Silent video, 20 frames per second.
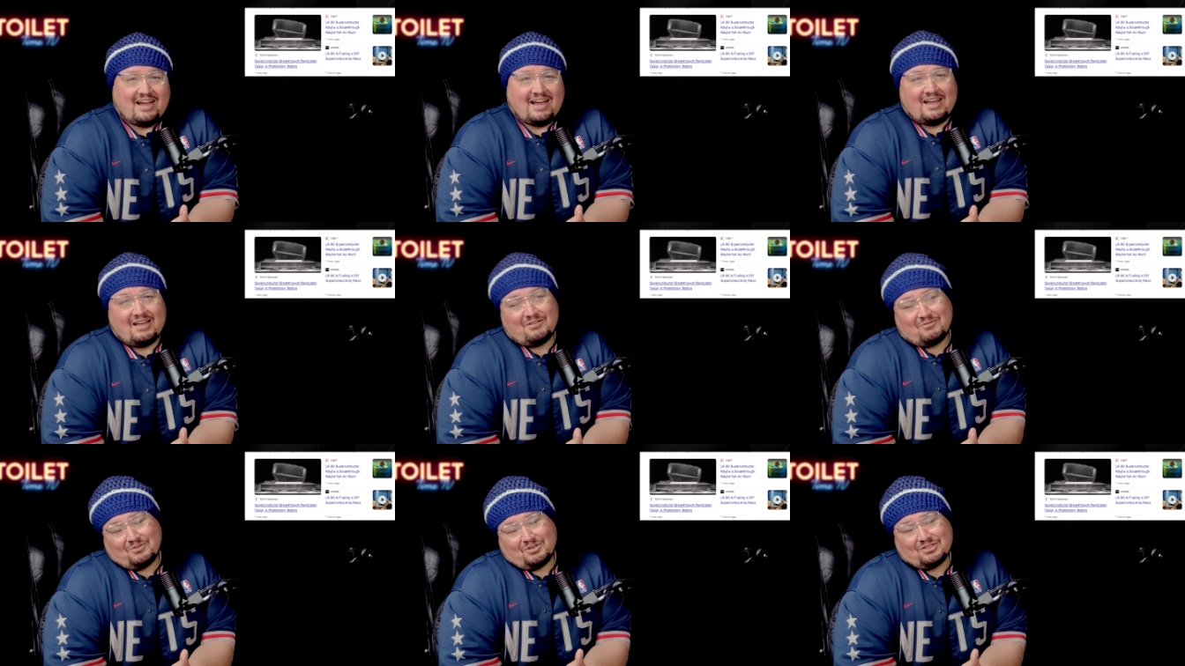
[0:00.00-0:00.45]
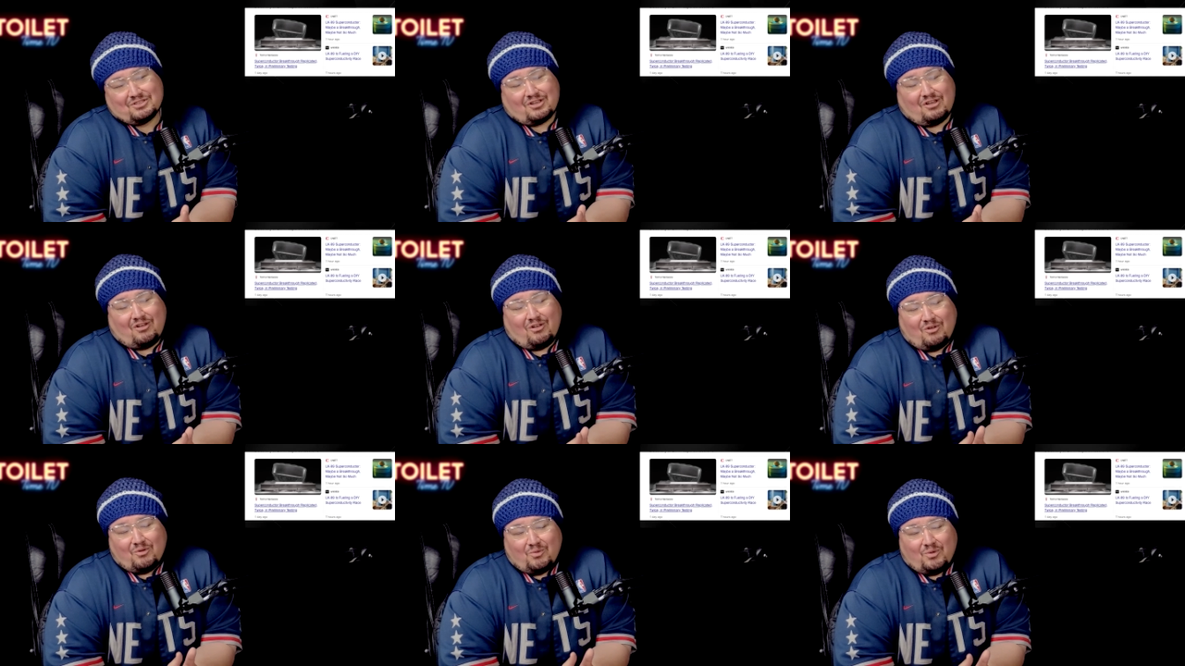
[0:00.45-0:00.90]
I was
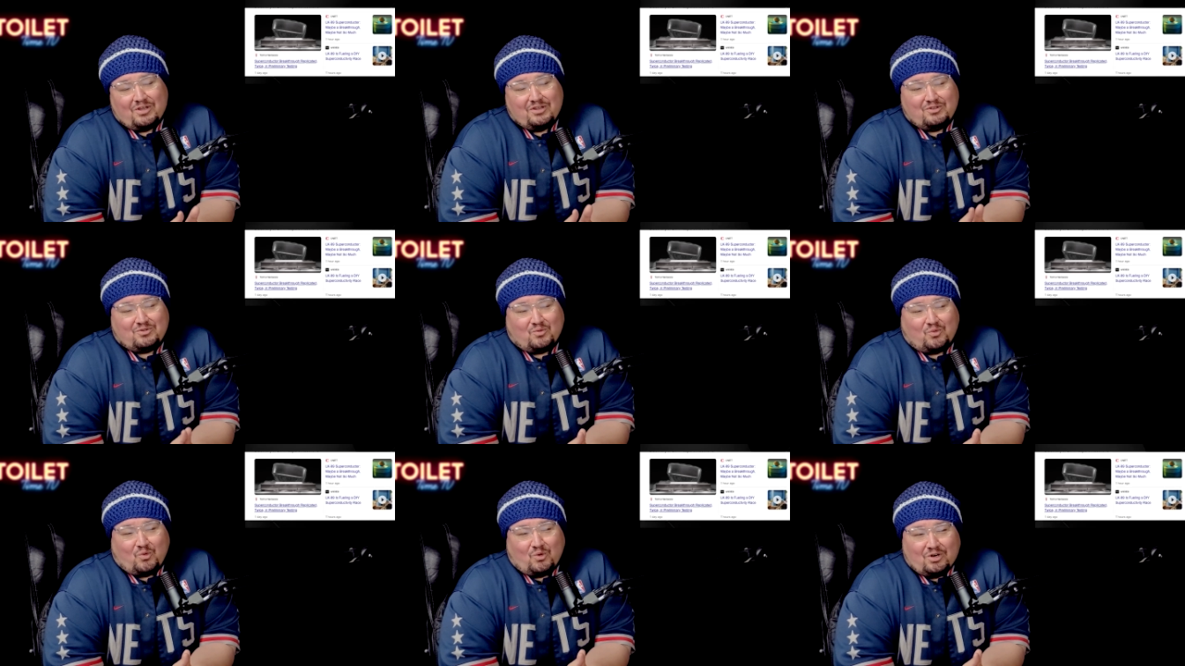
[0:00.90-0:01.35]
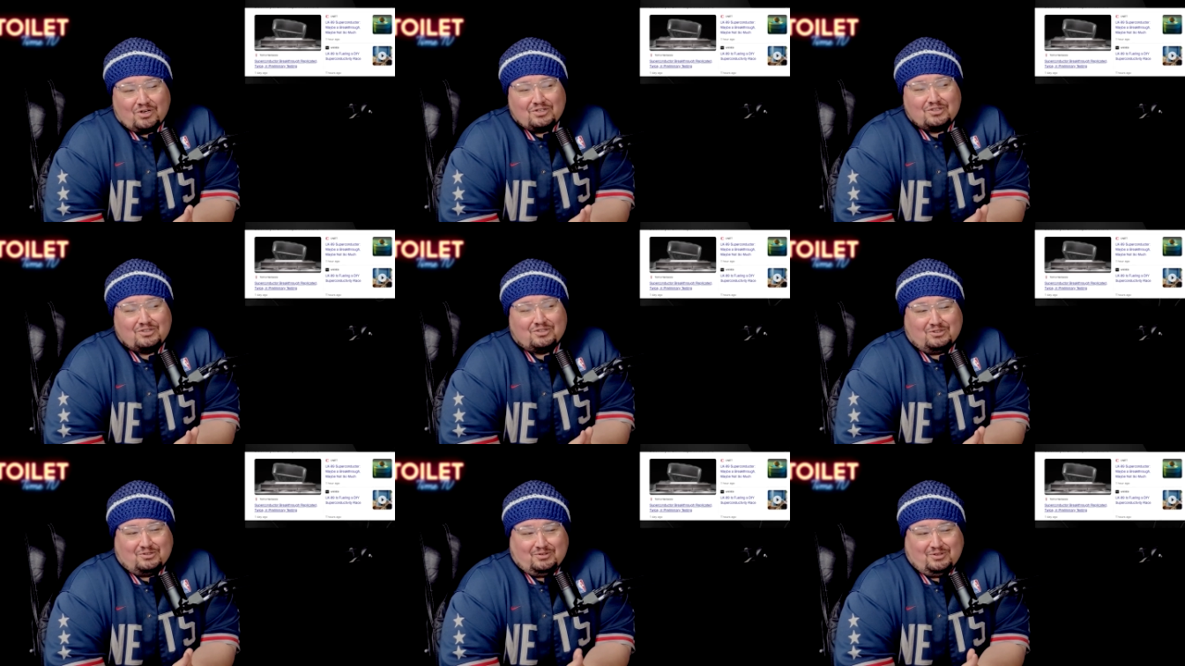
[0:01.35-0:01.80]
always
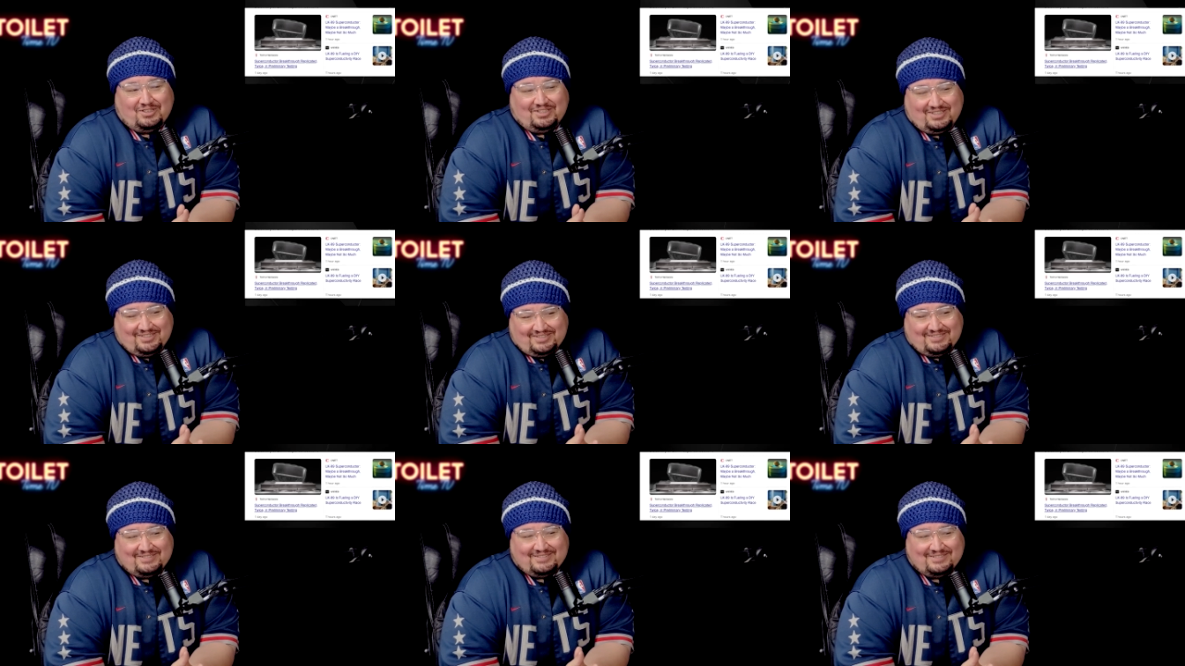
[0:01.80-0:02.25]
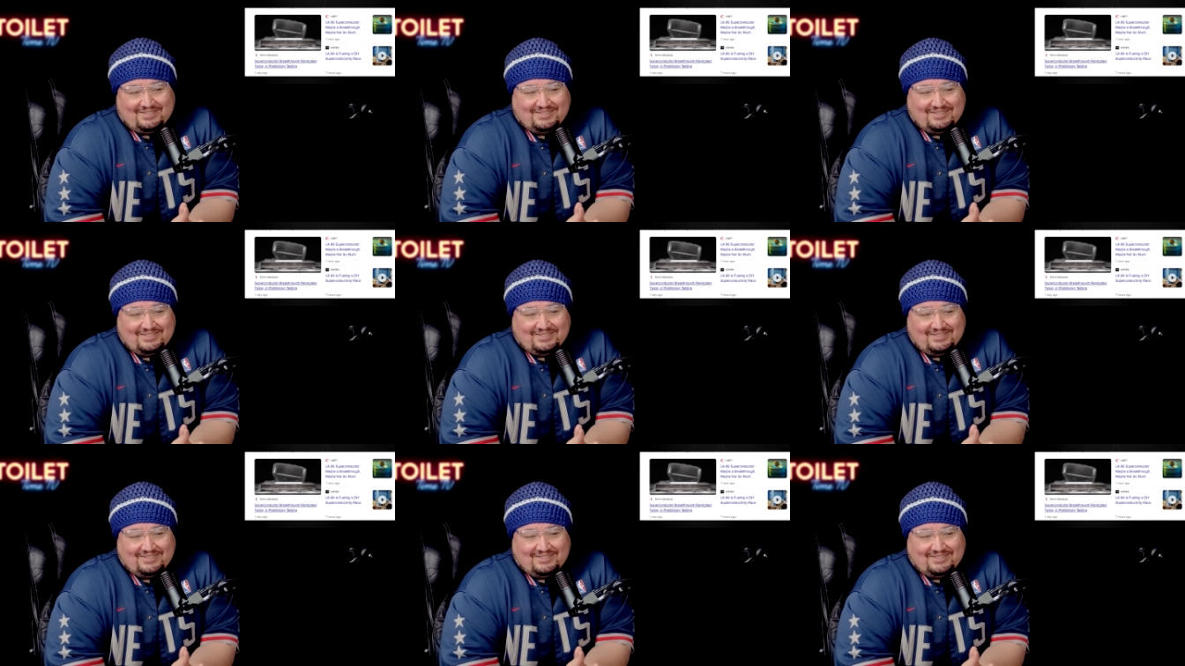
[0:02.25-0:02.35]
wondering